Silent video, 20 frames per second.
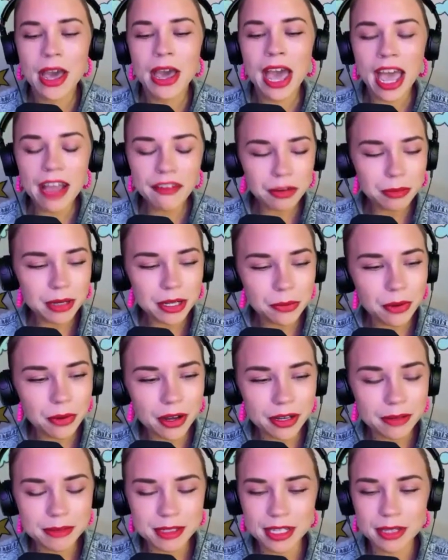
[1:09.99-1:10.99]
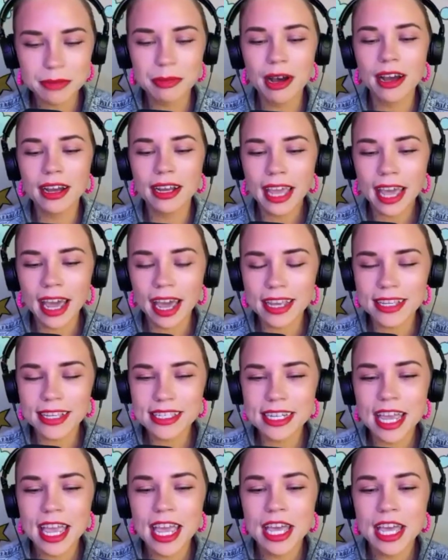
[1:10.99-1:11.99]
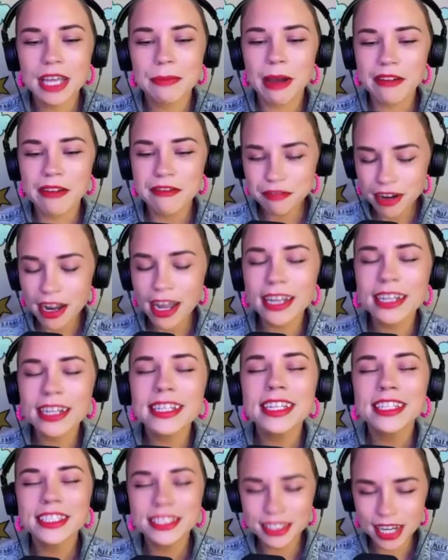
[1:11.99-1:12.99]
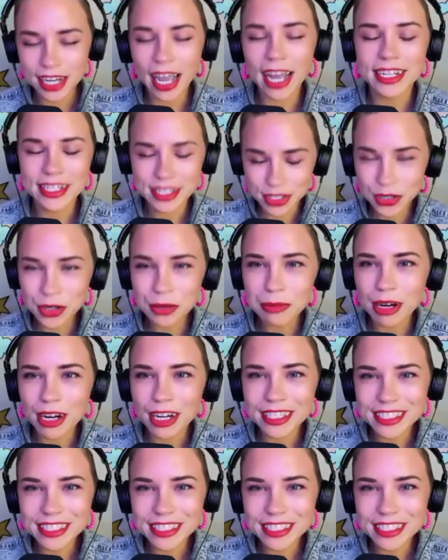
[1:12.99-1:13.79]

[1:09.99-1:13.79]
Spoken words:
Everybody, welcome to the podcast, my friend, jacktuber.